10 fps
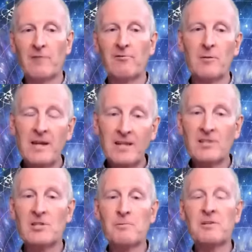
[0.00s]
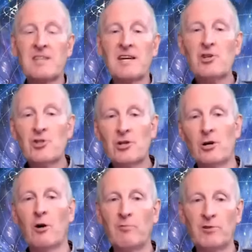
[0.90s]
from its position
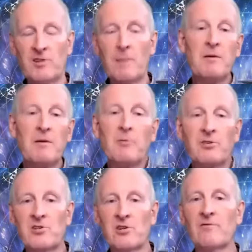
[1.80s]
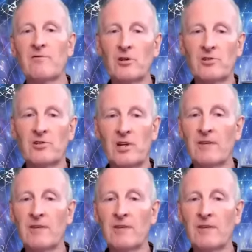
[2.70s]
of, well, some people deserve God's love.